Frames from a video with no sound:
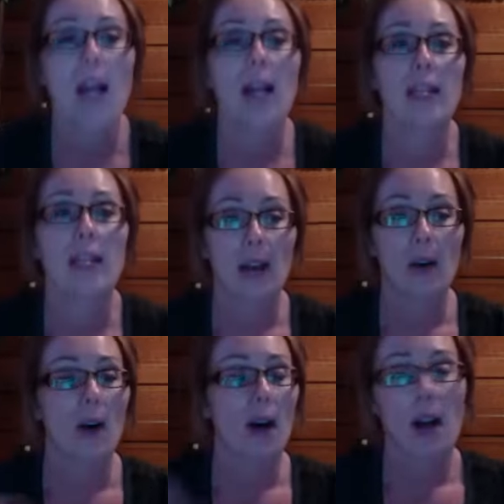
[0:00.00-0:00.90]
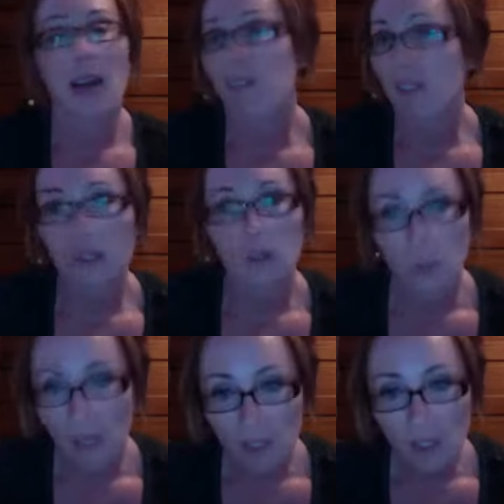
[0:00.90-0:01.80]
Now, I very
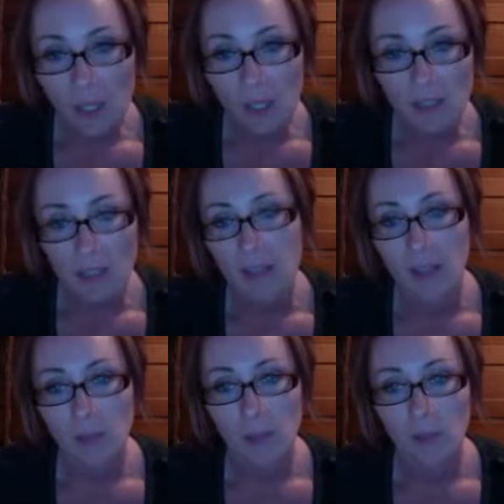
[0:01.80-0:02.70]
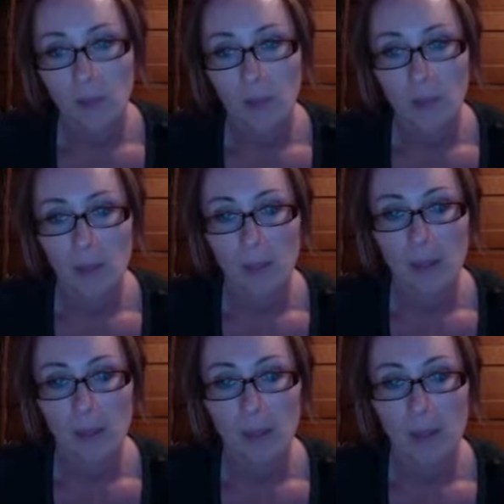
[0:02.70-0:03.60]
rarely sign someone up for 40
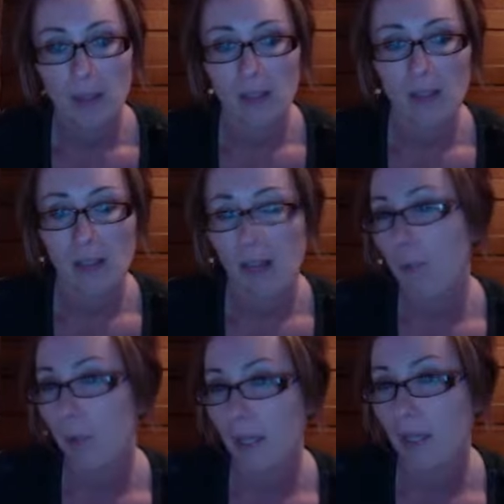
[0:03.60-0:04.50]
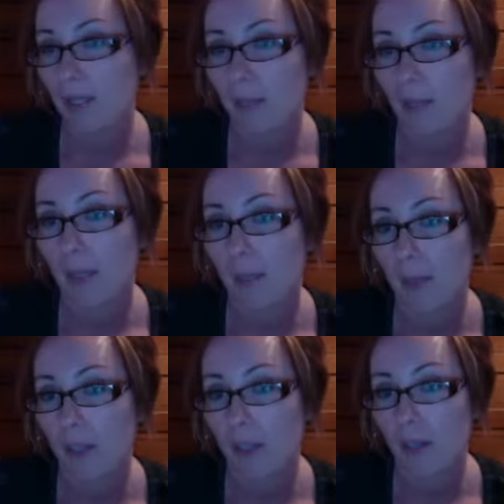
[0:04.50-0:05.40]
bucks because it's kind of pointless to become a
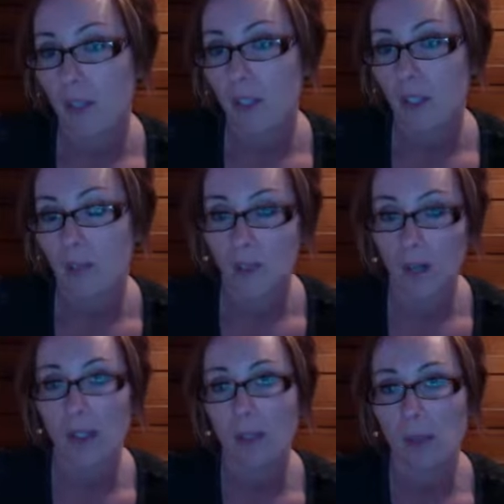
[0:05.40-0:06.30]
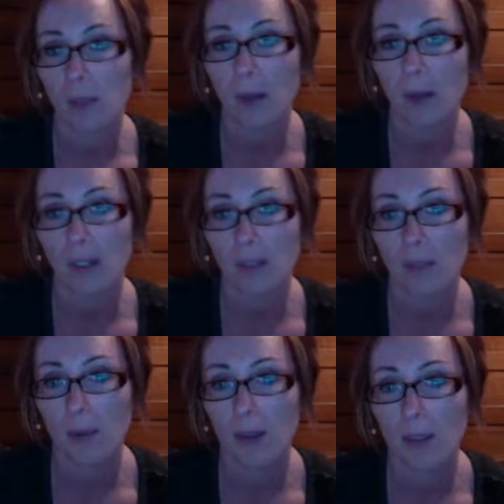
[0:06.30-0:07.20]
coach if you're not going to be a product of the
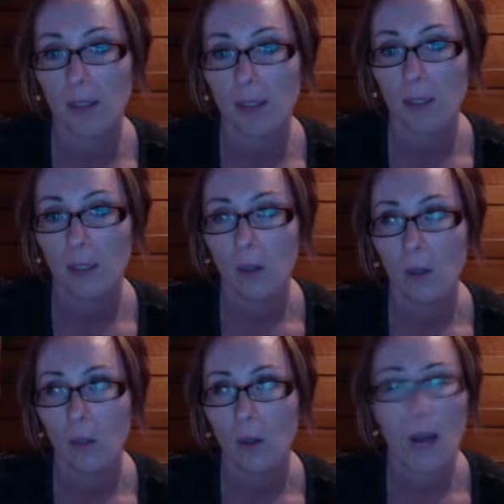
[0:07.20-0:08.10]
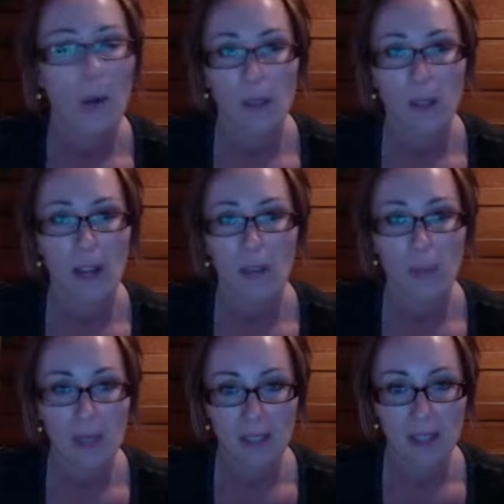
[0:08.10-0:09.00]
product. How are you going to have a
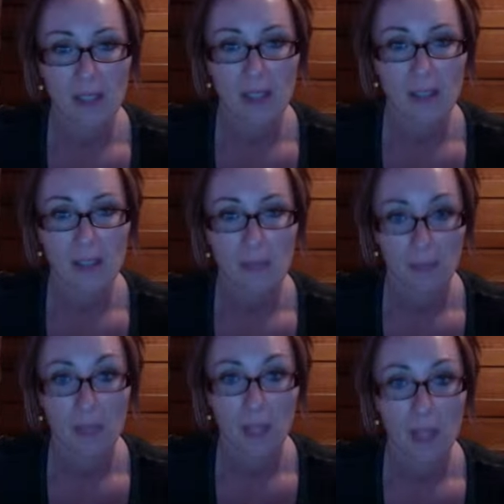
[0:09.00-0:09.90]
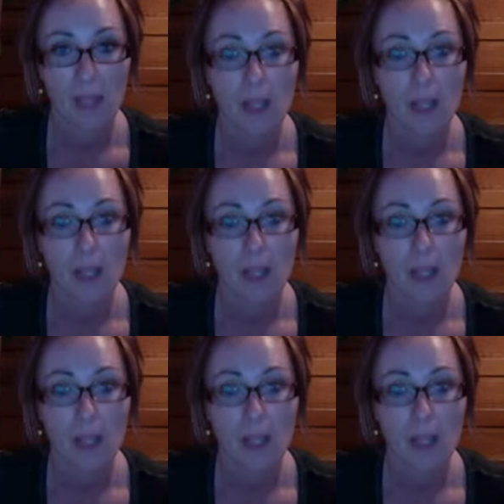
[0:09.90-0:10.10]
business? Right?